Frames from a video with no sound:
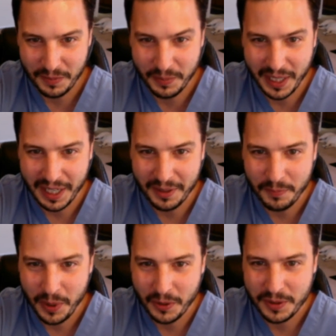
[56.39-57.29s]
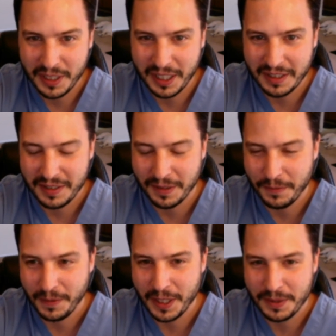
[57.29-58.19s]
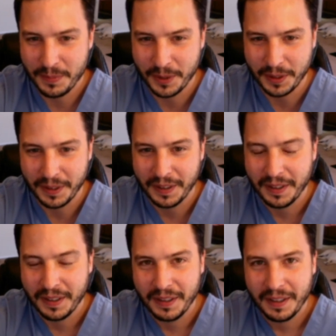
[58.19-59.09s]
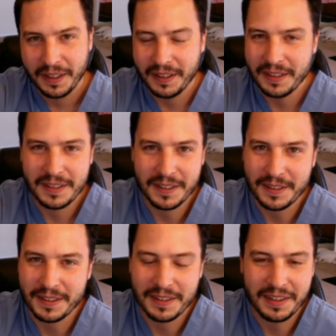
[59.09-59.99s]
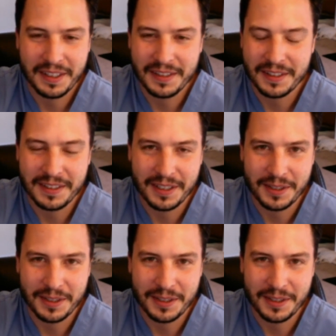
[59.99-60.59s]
by posting it to Facebook. This is such a